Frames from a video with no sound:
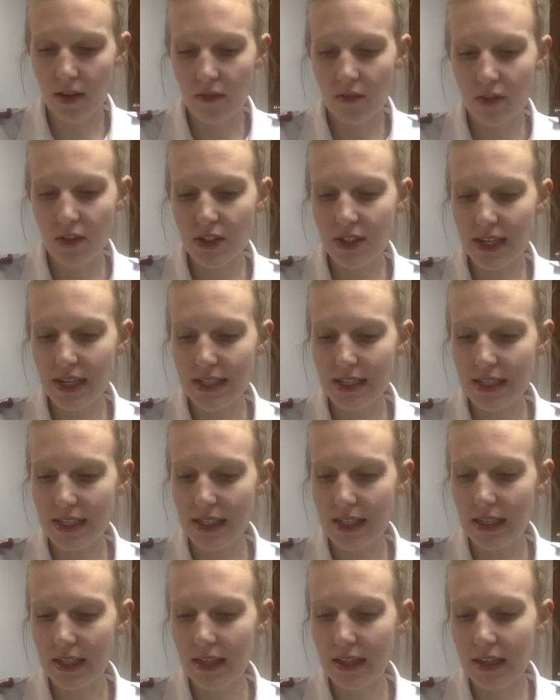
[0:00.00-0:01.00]
Verse
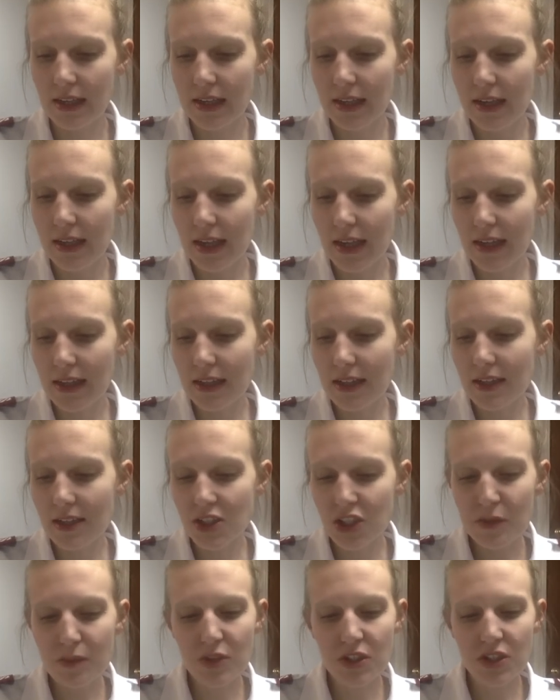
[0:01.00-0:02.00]
18. "And the
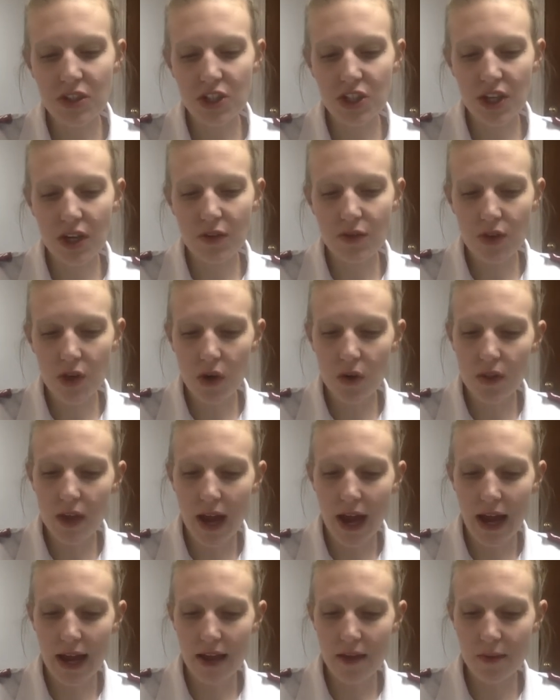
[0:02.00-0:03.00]
Egyptians shall know
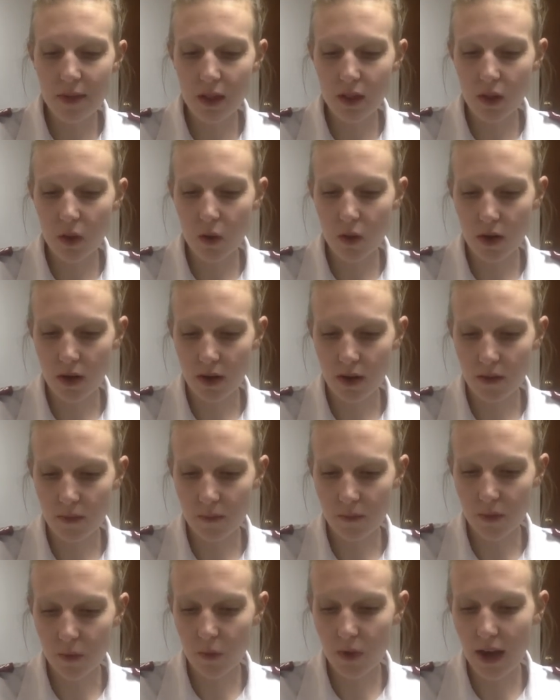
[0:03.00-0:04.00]
that I am the Lord
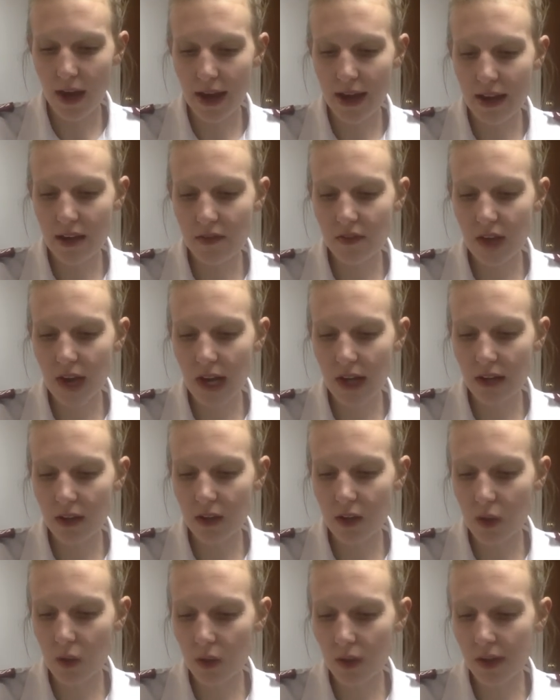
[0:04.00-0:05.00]
when I have gotten
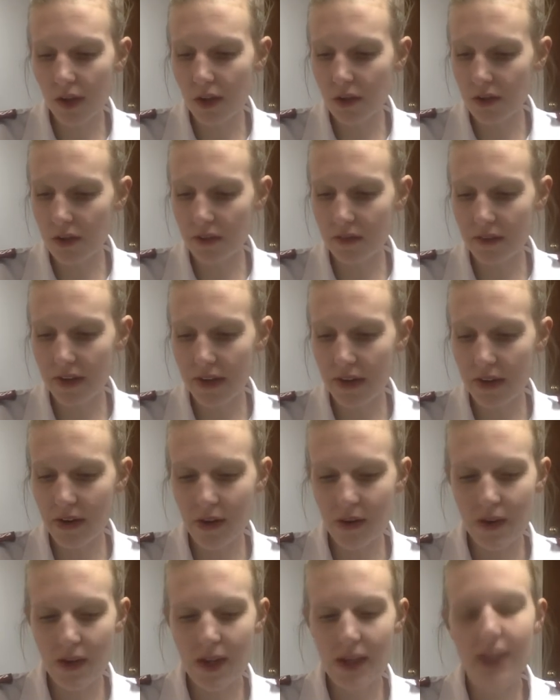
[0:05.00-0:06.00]
glory over
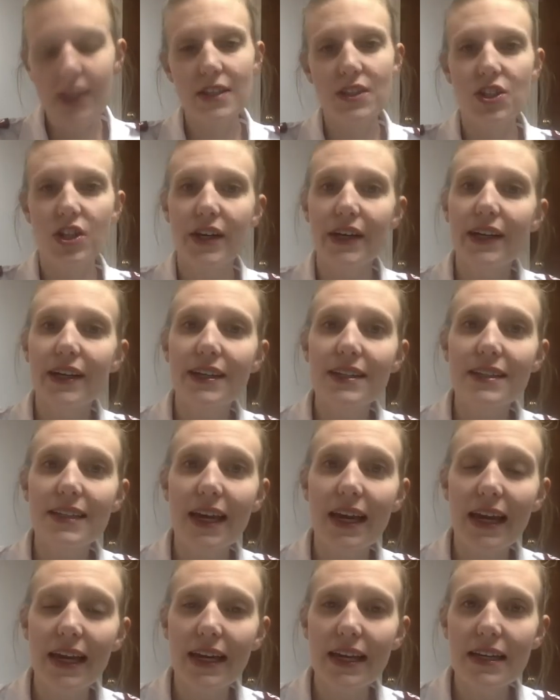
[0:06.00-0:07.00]
Pharaoh, his chariots,
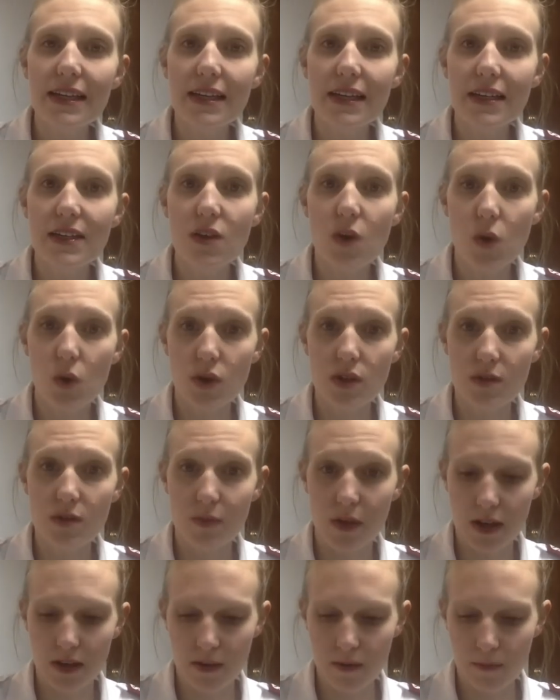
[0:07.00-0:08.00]
and his
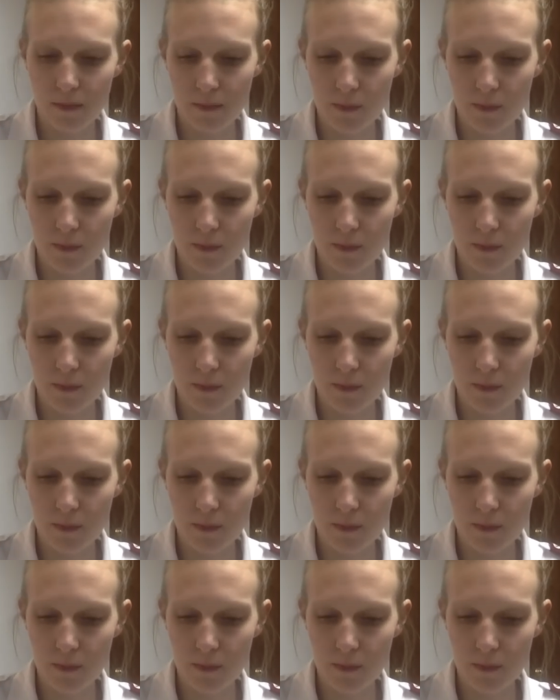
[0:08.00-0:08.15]
horsemen."